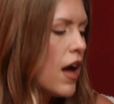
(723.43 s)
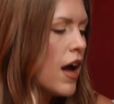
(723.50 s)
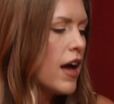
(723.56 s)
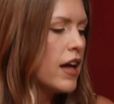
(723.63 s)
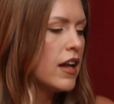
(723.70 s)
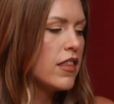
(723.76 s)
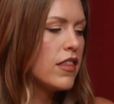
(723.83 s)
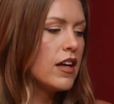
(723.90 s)

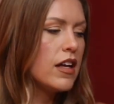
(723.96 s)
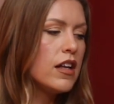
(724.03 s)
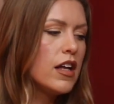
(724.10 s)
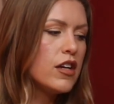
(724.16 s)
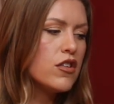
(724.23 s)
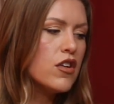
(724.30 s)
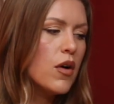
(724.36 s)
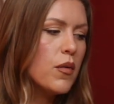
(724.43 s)
And I think
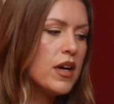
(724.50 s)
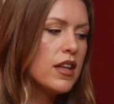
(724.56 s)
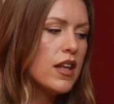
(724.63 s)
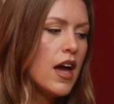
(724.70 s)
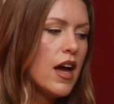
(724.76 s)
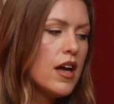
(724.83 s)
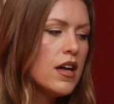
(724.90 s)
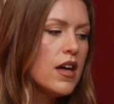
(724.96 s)
like knowing
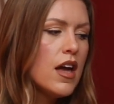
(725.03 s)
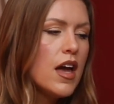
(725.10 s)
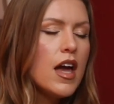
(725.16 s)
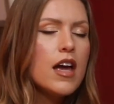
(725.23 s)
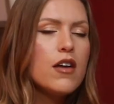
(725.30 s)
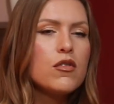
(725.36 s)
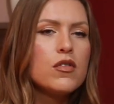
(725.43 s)
that, it